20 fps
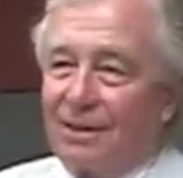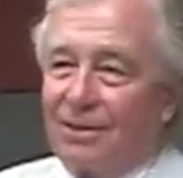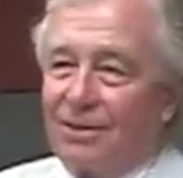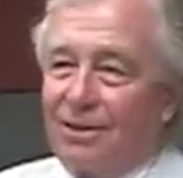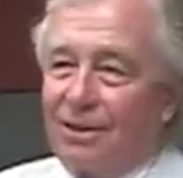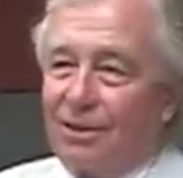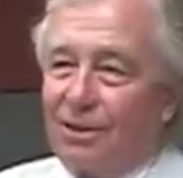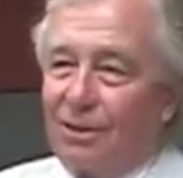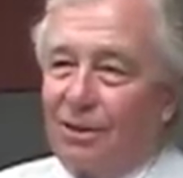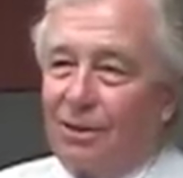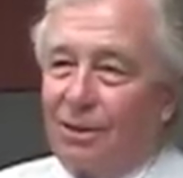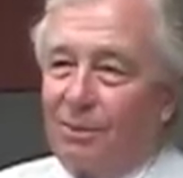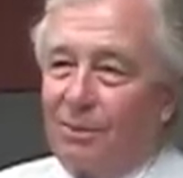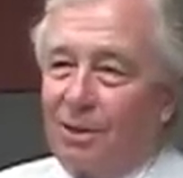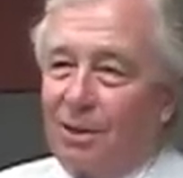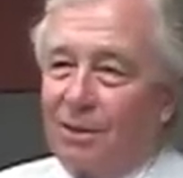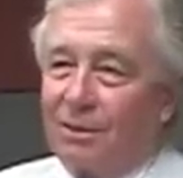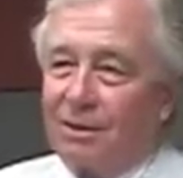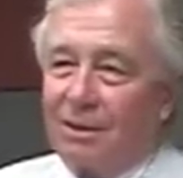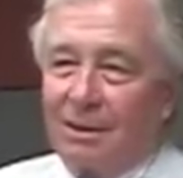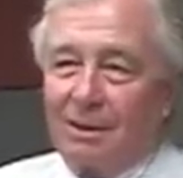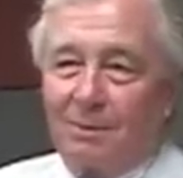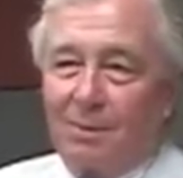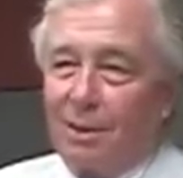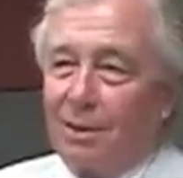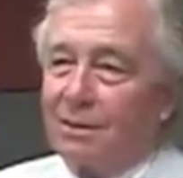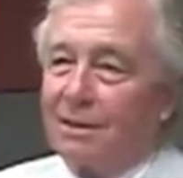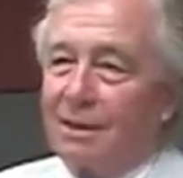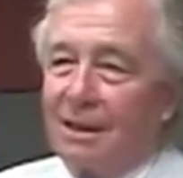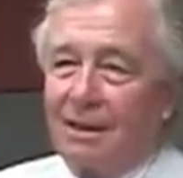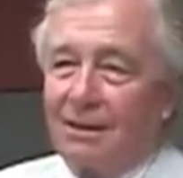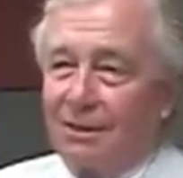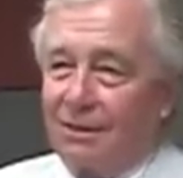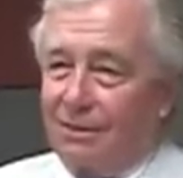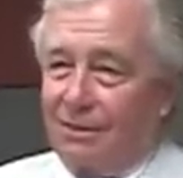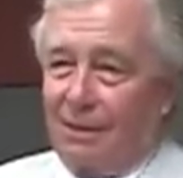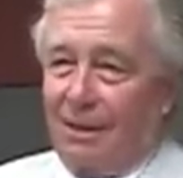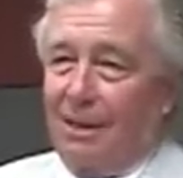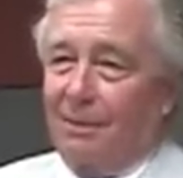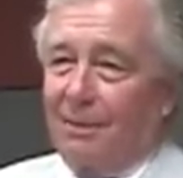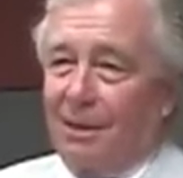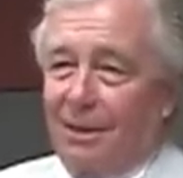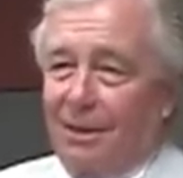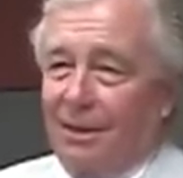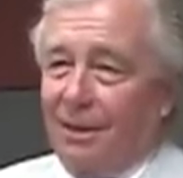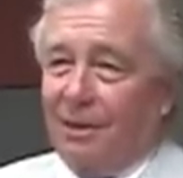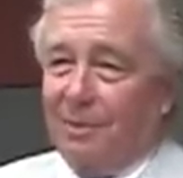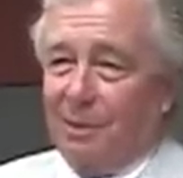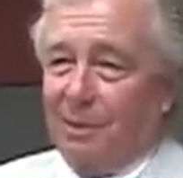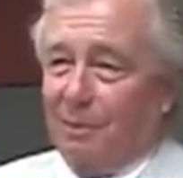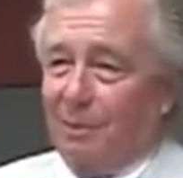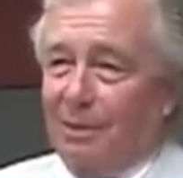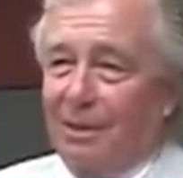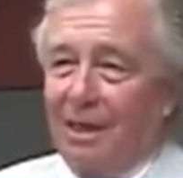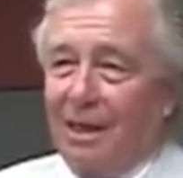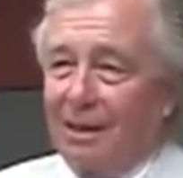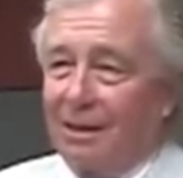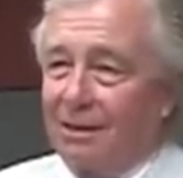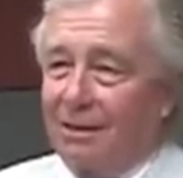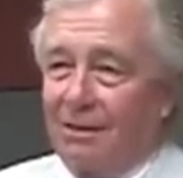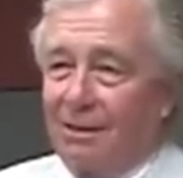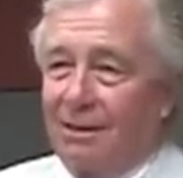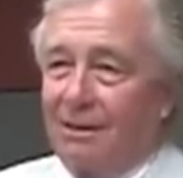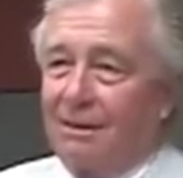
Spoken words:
she called Percy, and Percy, I just shot my husband, what I do?